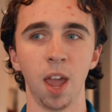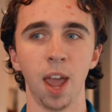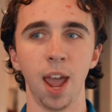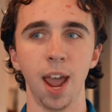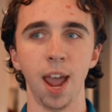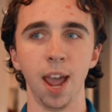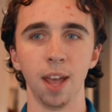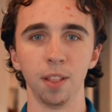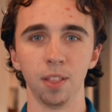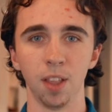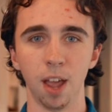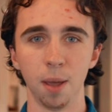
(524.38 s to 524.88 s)

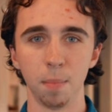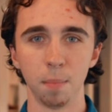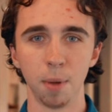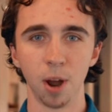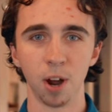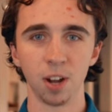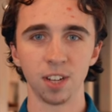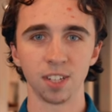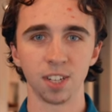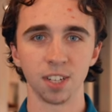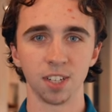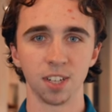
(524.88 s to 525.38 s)
and let
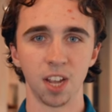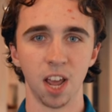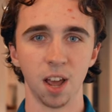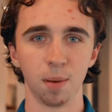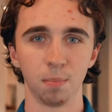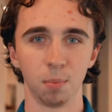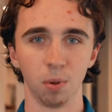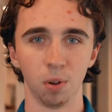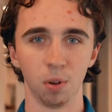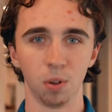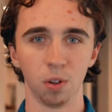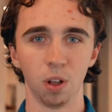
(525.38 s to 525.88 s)
Mary's
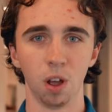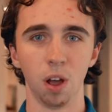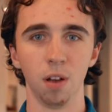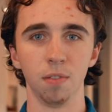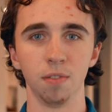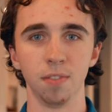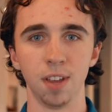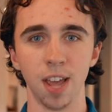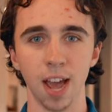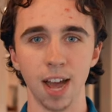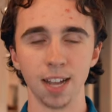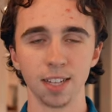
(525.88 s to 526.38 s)
example
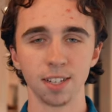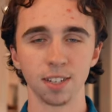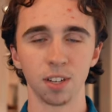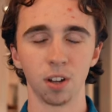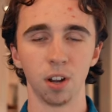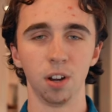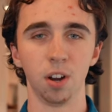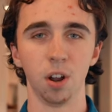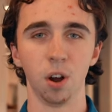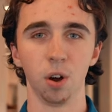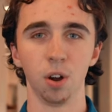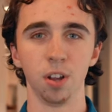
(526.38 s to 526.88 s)
of yes
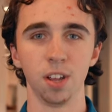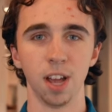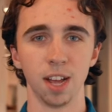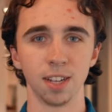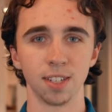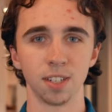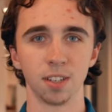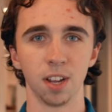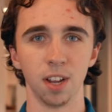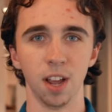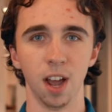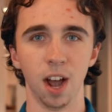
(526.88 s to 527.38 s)
and her
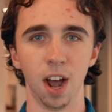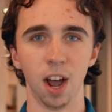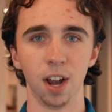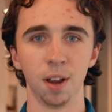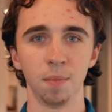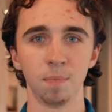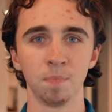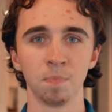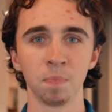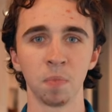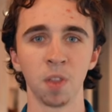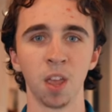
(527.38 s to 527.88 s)
yes to God
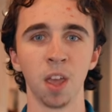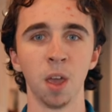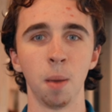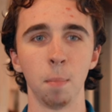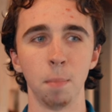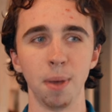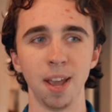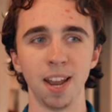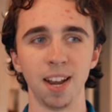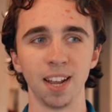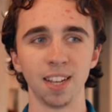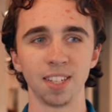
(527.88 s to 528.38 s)

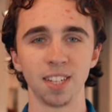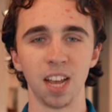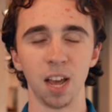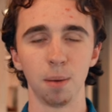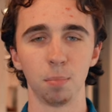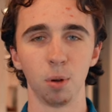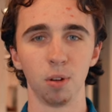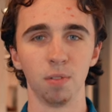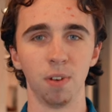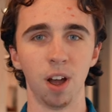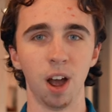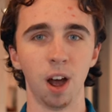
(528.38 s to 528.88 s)
be an
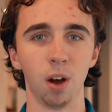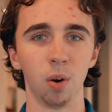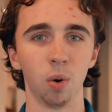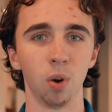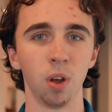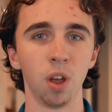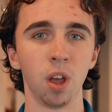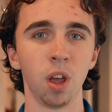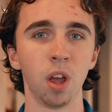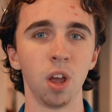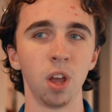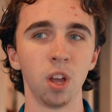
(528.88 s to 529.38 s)
example of how
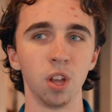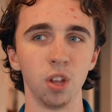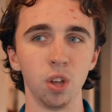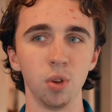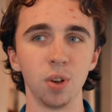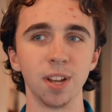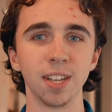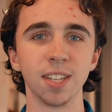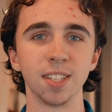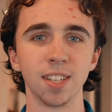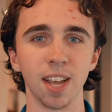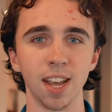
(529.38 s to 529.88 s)
you
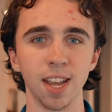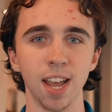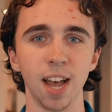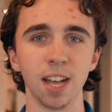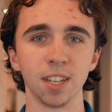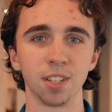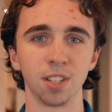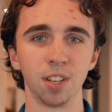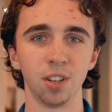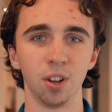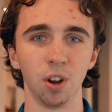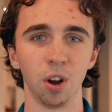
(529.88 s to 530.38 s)
can say
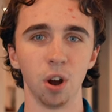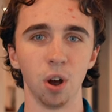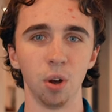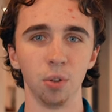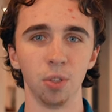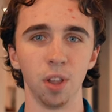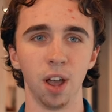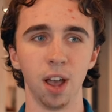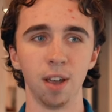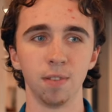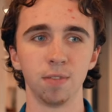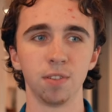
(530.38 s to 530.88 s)
yes in your
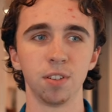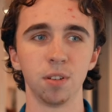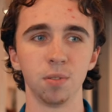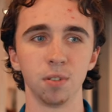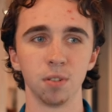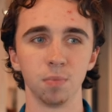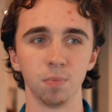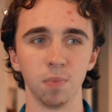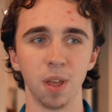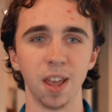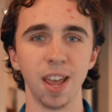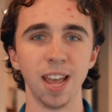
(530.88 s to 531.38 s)
own life
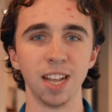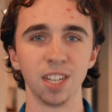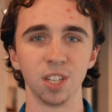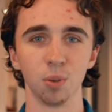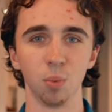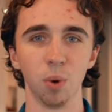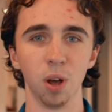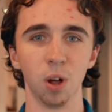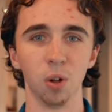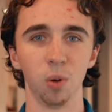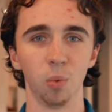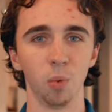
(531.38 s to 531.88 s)
to His
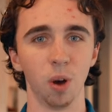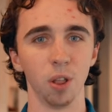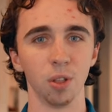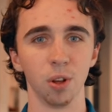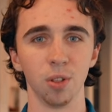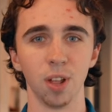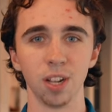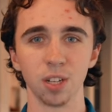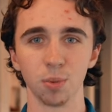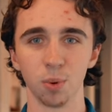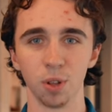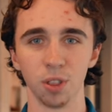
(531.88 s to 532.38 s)
will, whether
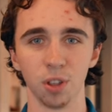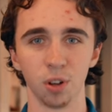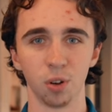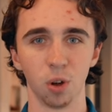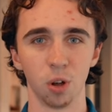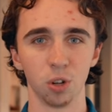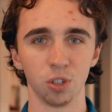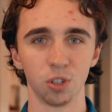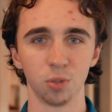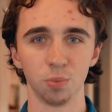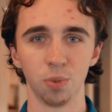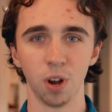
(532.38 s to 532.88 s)
that's with the
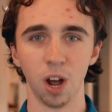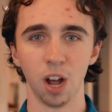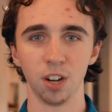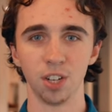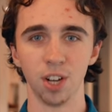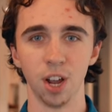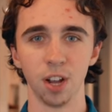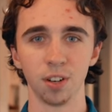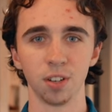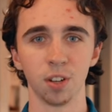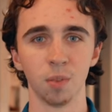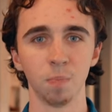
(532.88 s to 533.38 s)
Culture
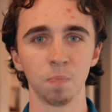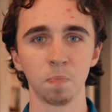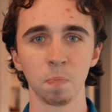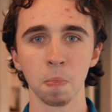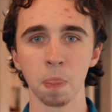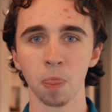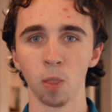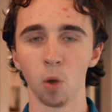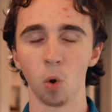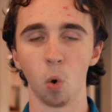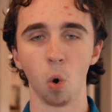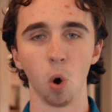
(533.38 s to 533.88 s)
Project
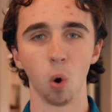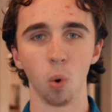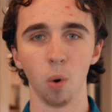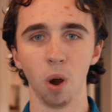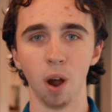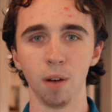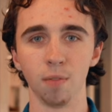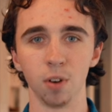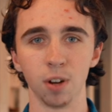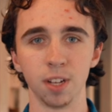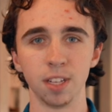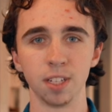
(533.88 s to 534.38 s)
or
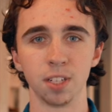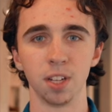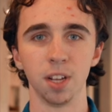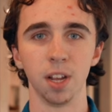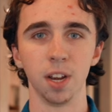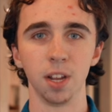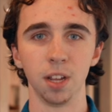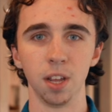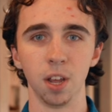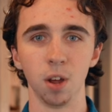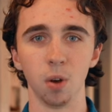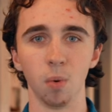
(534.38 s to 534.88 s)
wherever He's
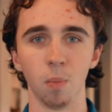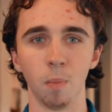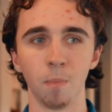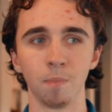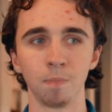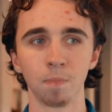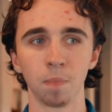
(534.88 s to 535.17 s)
leading you.